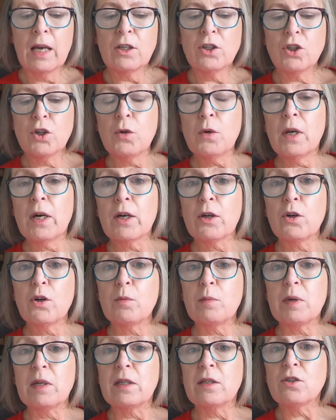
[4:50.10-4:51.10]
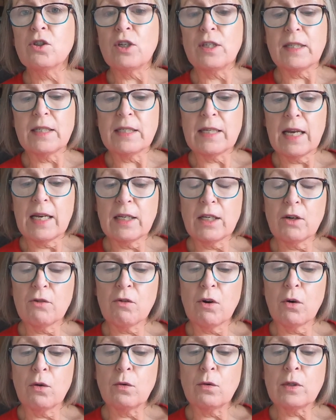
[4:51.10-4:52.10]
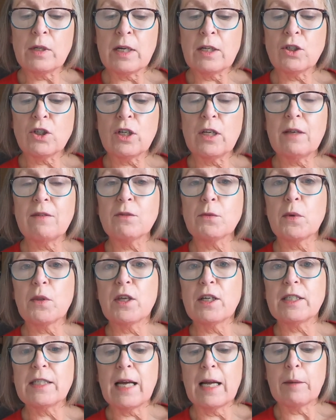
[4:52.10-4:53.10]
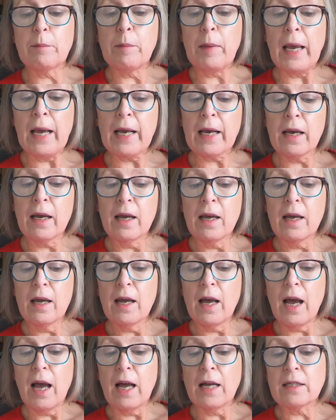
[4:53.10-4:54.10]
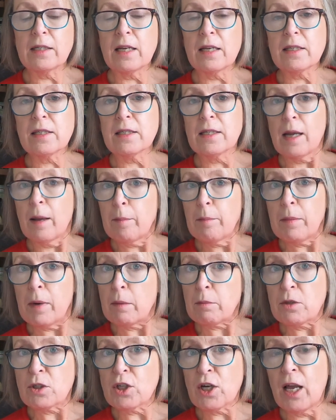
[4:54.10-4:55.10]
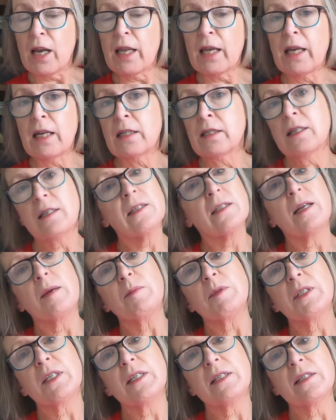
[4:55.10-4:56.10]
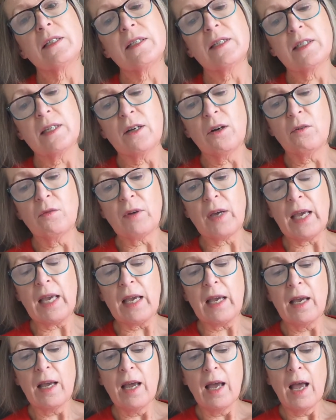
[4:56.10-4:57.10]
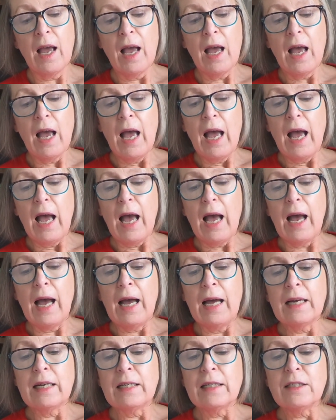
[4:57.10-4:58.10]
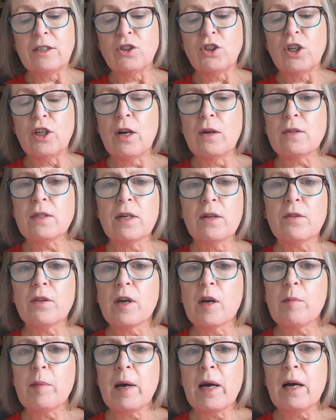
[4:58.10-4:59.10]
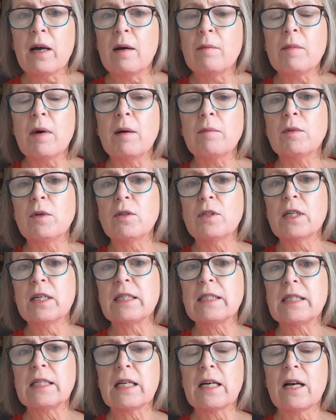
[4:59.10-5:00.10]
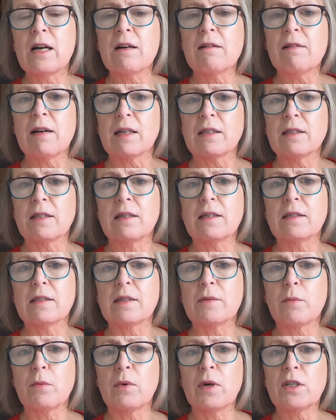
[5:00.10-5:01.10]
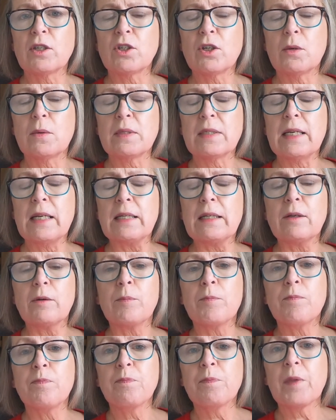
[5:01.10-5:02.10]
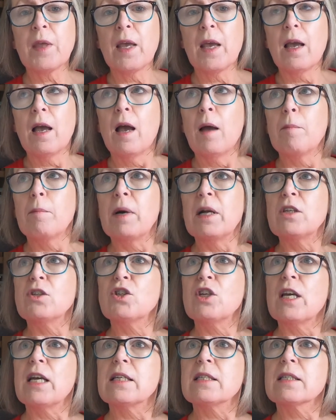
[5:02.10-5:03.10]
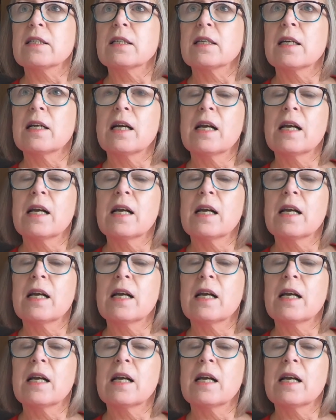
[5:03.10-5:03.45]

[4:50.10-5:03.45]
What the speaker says: July Hooper, she's a 10-year-old, and she lives with her dad, Mick, and her stepmum, Shelley, and her stepsister, Sylvie. And she knows nothing about her mum, who died in a car accident when she was little. But she has